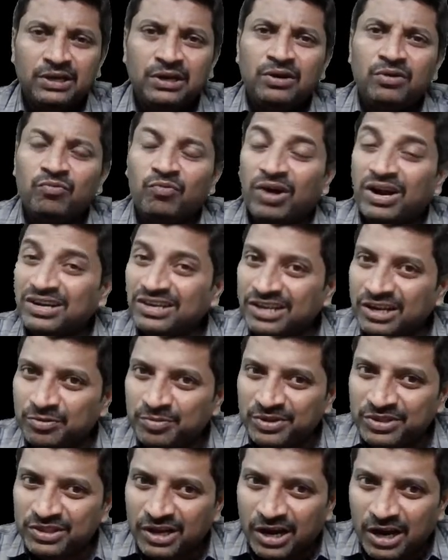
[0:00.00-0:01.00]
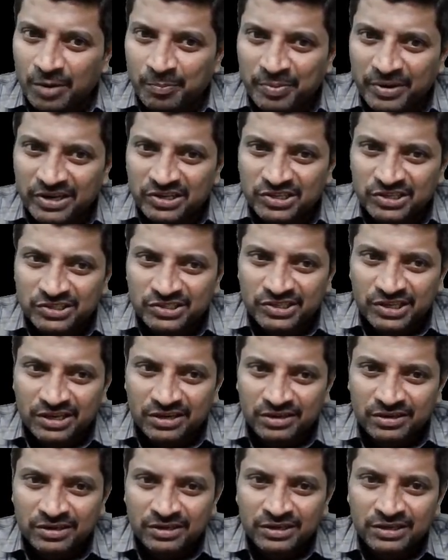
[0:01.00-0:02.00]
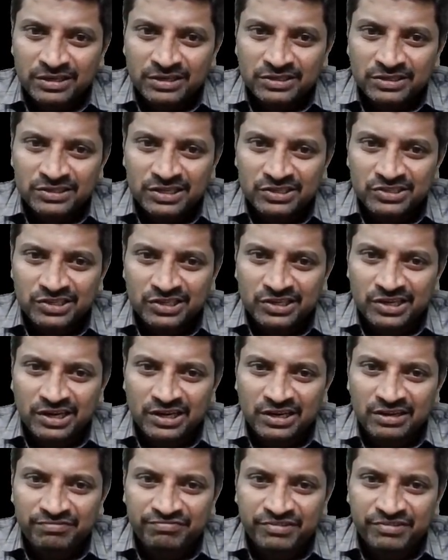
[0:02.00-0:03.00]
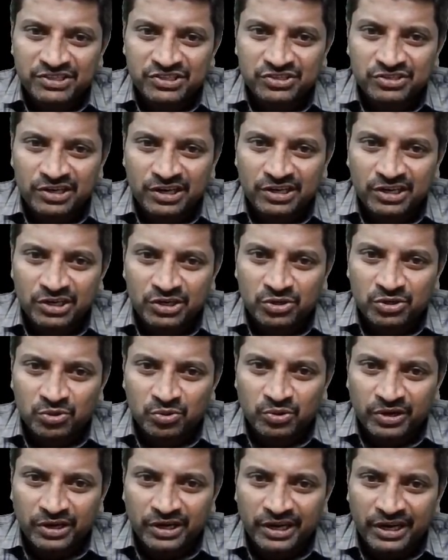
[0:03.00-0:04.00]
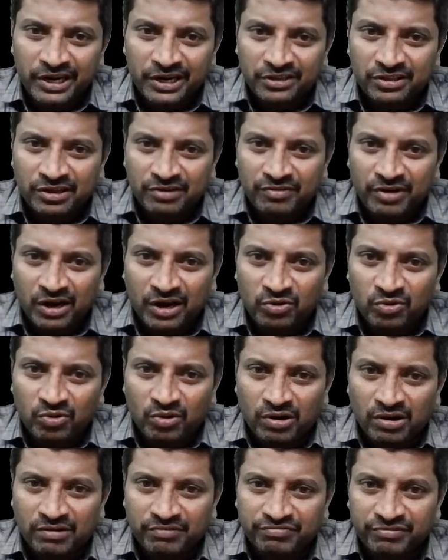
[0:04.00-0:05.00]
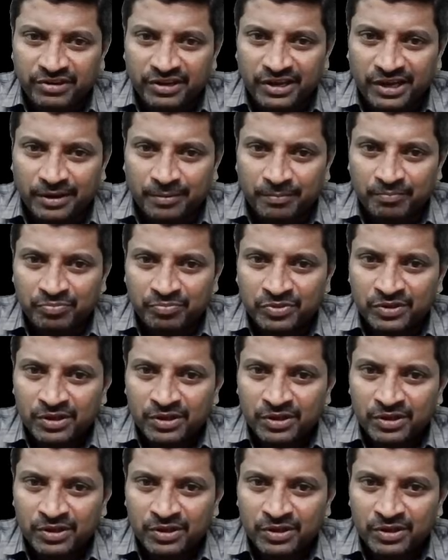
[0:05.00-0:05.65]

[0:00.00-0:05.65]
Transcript: What can be the operations, sir? Sir, generally first I need to read the value of A,